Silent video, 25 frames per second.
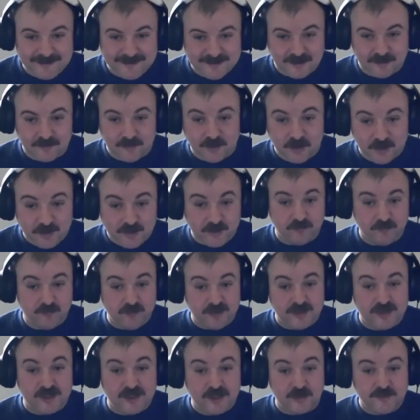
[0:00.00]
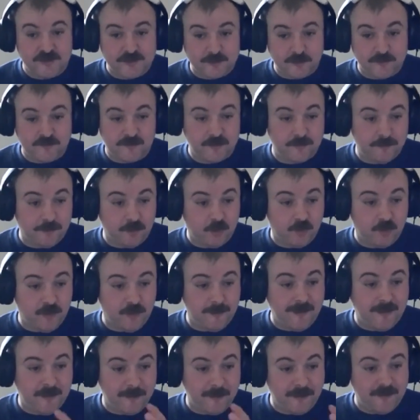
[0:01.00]
So looking really closely with the
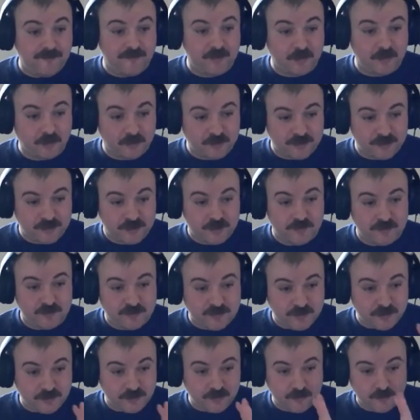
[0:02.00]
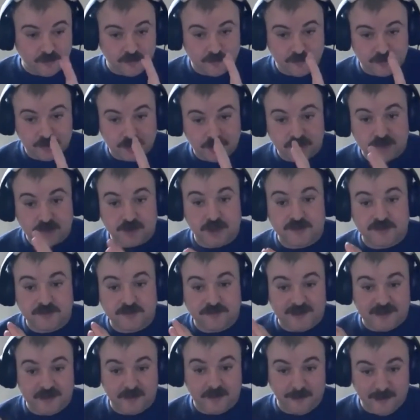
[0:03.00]
employer about the methodology used to
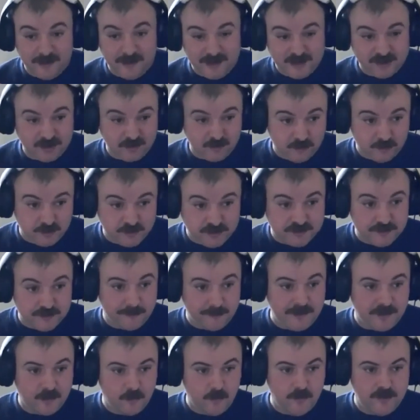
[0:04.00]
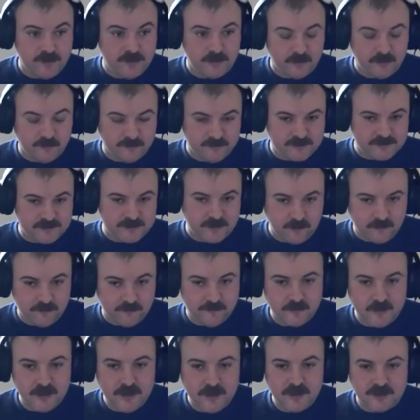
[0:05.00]
conduct evaluation, which is a big win in of
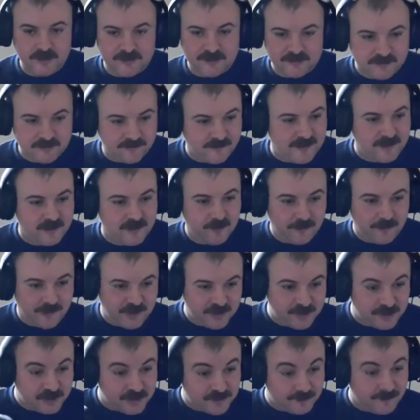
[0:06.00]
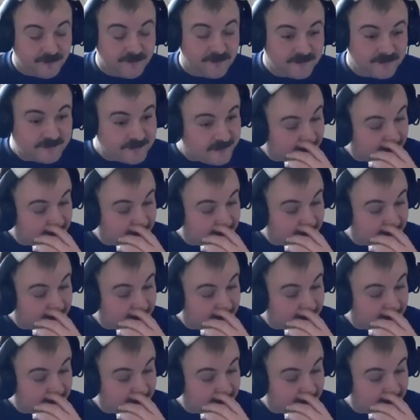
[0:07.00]
itself, because the valuation has been the